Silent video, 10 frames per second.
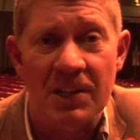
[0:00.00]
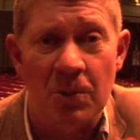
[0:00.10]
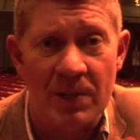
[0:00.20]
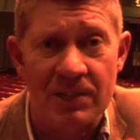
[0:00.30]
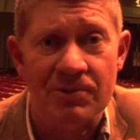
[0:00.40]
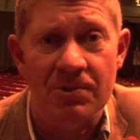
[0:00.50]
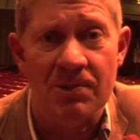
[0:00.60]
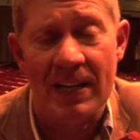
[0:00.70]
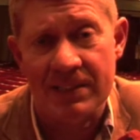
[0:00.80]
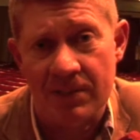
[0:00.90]
I like orchestral,
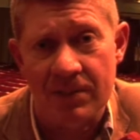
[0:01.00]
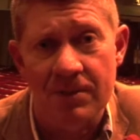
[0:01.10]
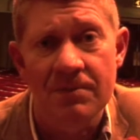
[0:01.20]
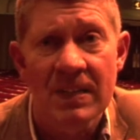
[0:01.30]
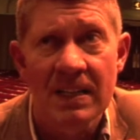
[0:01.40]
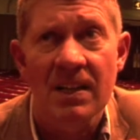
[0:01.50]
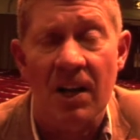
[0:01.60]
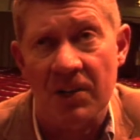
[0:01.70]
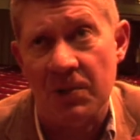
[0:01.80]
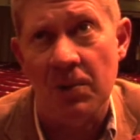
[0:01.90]
classical,
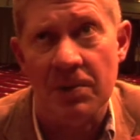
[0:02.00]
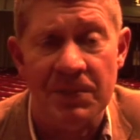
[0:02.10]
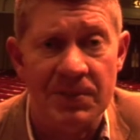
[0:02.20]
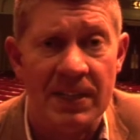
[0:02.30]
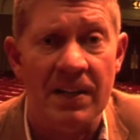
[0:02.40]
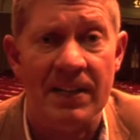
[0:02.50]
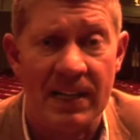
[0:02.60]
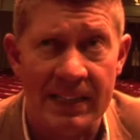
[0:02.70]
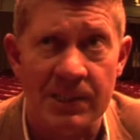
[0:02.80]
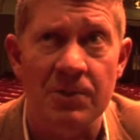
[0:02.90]
I like organ music, I like
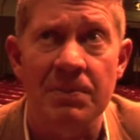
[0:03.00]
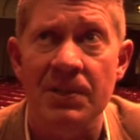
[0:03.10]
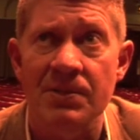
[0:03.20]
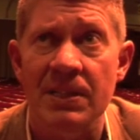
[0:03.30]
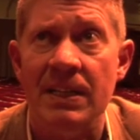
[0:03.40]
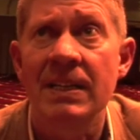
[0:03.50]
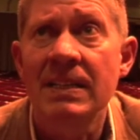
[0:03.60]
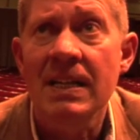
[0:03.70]
classical music.